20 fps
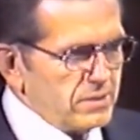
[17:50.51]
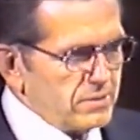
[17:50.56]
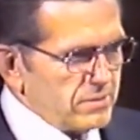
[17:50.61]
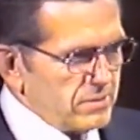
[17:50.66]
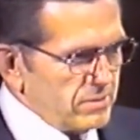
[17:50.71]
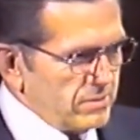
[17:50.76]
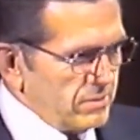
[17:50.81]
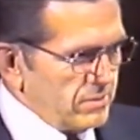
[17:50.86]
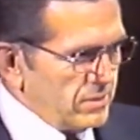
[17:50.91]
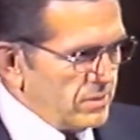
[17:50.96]

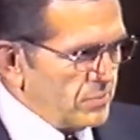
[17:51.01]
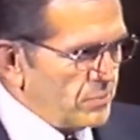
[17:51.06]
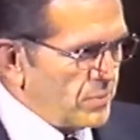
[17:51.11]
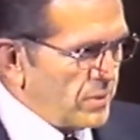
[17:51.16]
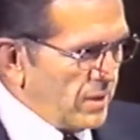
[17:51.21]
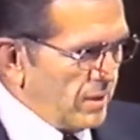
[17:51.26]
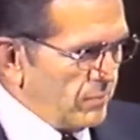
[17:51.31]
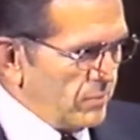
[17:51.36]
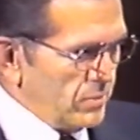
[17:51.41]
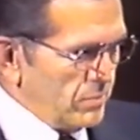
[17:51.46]
turned the
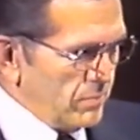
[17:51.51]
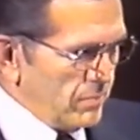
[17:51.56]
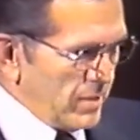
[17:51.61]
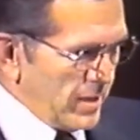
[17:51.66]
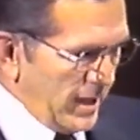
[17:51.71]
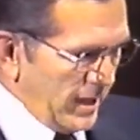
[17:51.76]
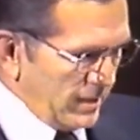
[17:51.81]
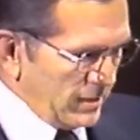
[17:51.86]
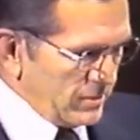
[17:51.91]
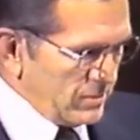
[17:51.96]
problem
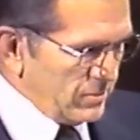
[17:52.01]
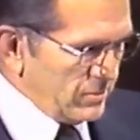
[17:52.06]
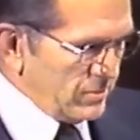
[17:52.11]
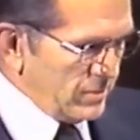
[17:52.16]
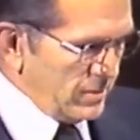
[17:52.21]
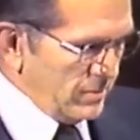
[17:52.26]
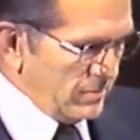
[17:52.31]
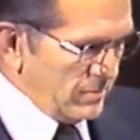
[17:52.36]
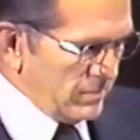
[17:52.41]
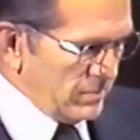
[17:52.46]
back to
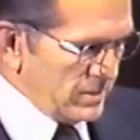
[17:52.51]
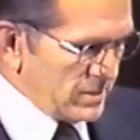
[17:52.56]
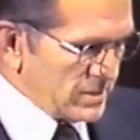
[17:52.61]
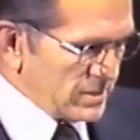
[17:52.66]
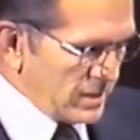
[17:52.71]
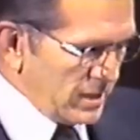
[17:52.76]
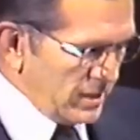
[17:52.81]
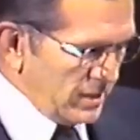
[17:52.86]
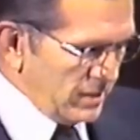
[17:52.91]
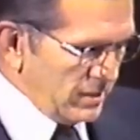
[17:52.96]
him,
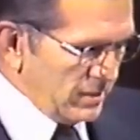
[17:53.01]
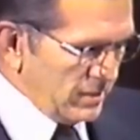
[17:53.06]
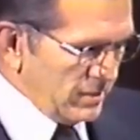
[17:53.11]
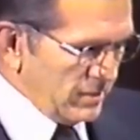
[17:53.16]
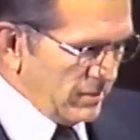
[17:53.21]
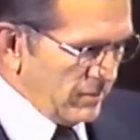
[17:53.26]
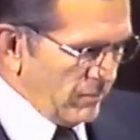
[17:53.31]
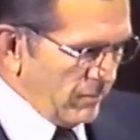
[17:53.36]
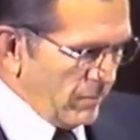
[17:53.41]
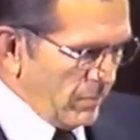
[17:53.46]
saying,